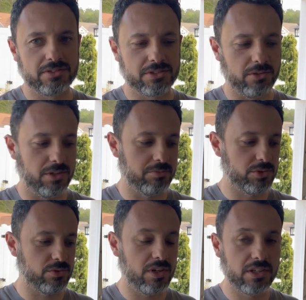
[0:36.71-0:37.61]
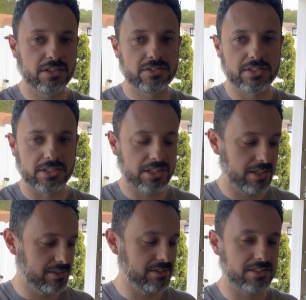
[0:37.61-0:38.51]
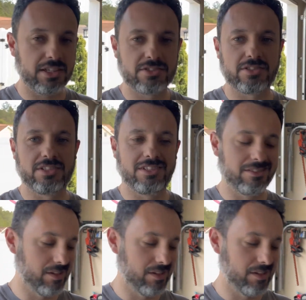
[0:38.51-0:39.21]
So I'm trying to get this engine in